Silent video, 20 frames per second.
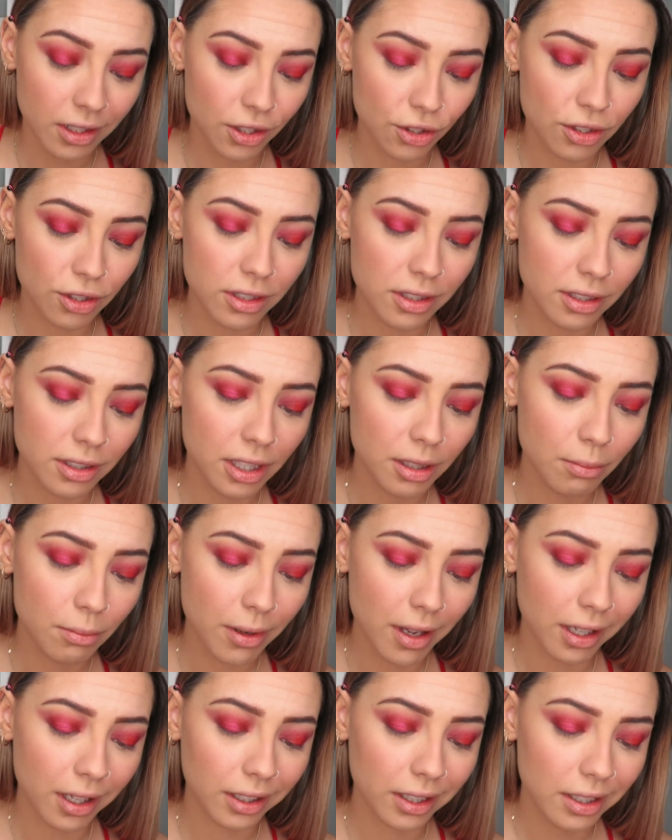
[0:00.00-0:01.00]
Let's just
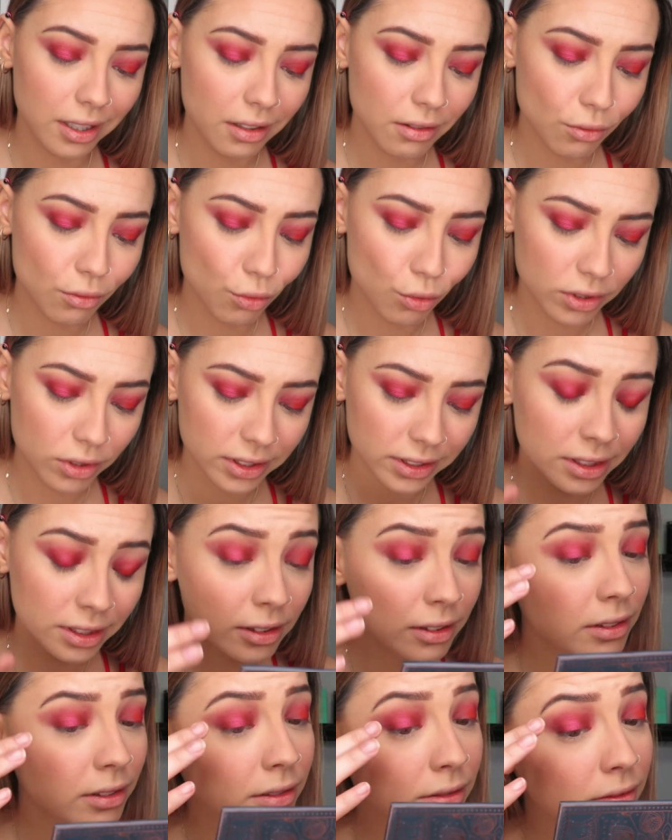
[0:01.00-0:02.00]
keep packing it
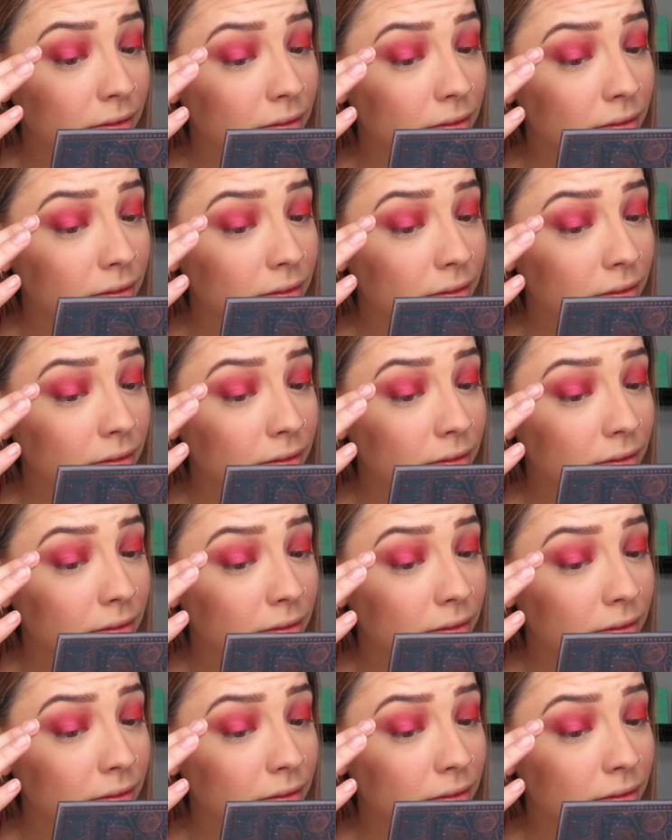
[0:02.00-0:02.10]
on.